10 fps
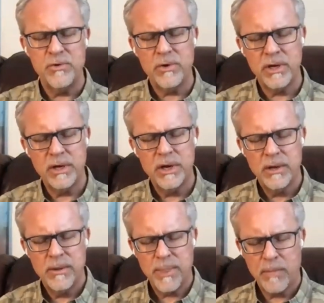See if you
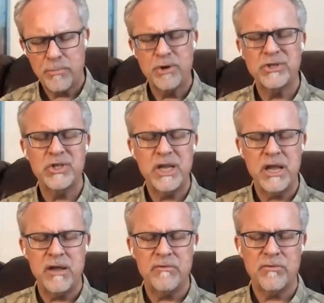can
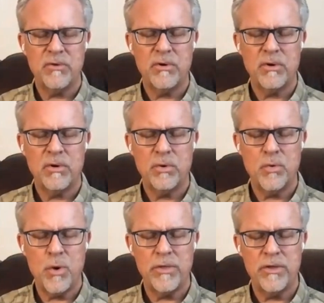perceive
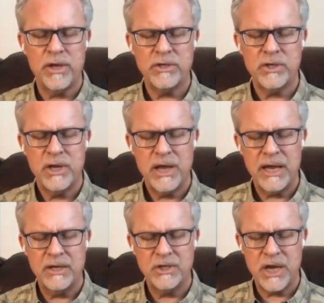whether this
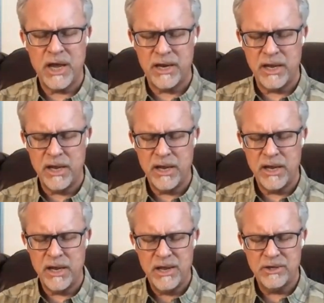
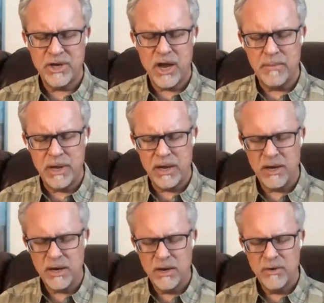anxiety is
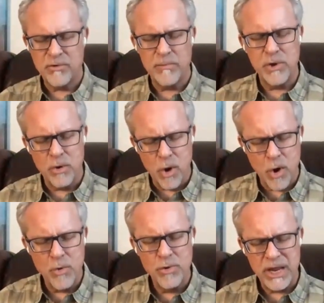coming from
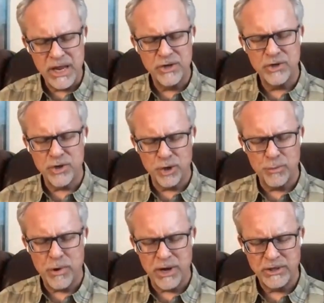your own
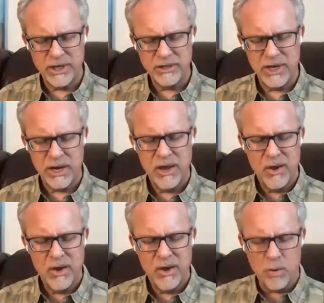internal
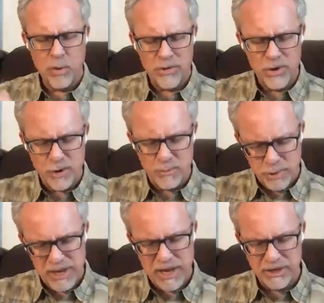processing or whether
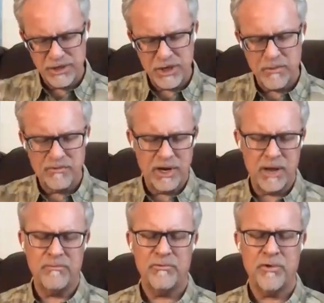you're picking some
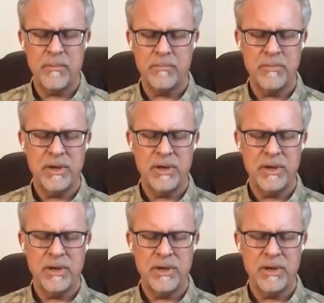of it up